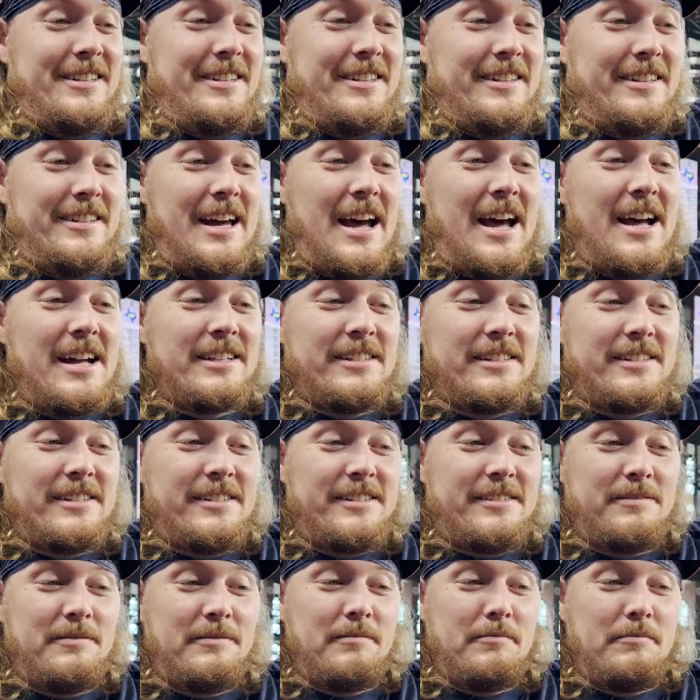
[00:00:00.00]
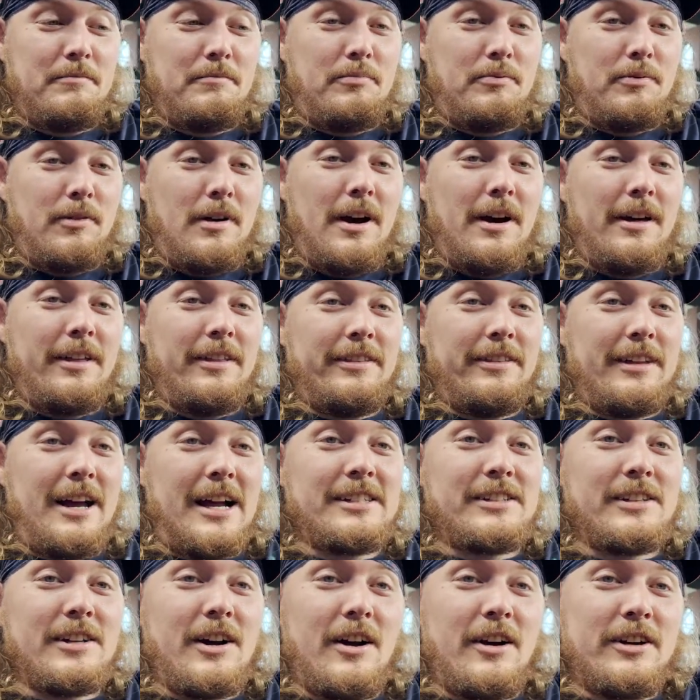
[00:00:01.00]
That's
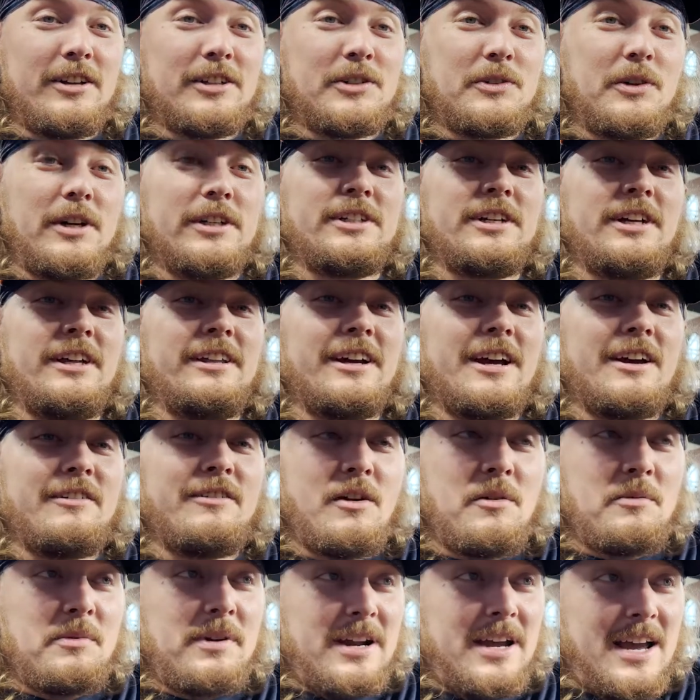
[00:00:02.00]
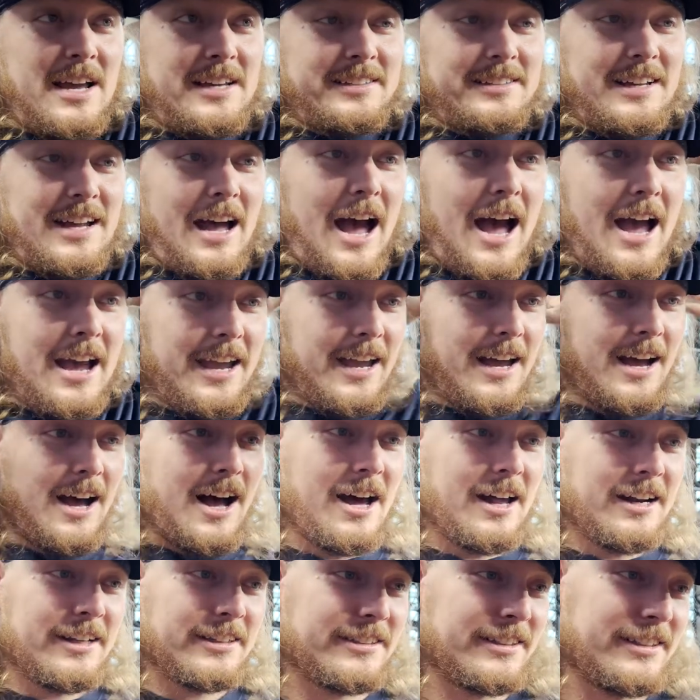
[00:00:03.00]
the hardest question I think I've ever been asked. I
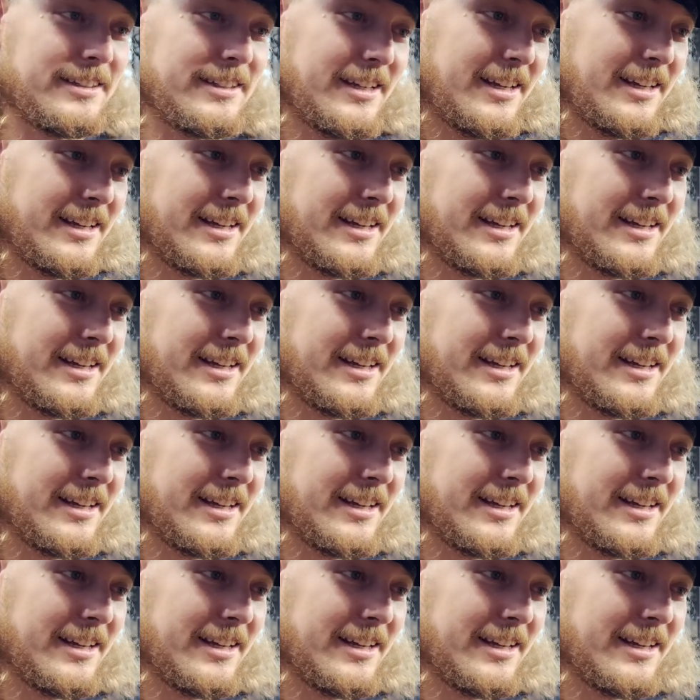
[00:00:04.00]
honestly,